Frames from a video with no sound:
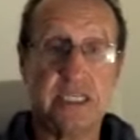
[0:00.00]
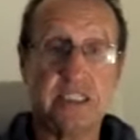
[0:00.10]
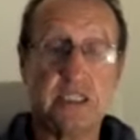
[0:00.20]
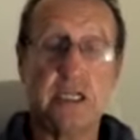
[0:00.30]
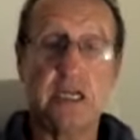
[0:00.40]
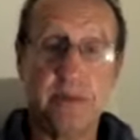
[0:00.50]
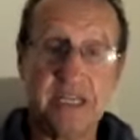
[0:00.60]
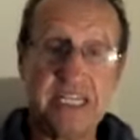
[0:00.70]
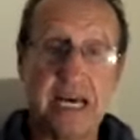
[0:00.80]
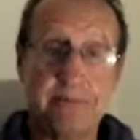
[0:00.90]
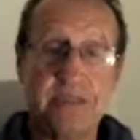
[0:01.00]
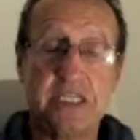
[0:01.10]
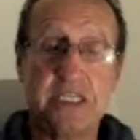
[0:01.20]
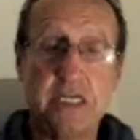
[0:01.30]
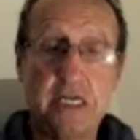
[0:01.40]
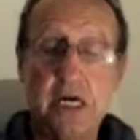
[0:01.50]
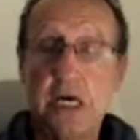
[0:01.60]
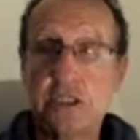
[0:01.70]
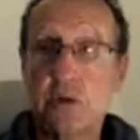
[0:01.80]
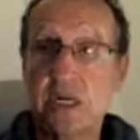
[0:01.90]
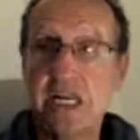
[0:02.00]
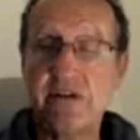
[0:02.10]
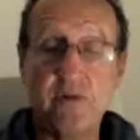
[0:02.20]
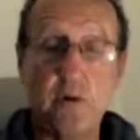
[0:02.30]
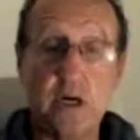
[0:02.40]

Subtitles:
So it can be adapted to a level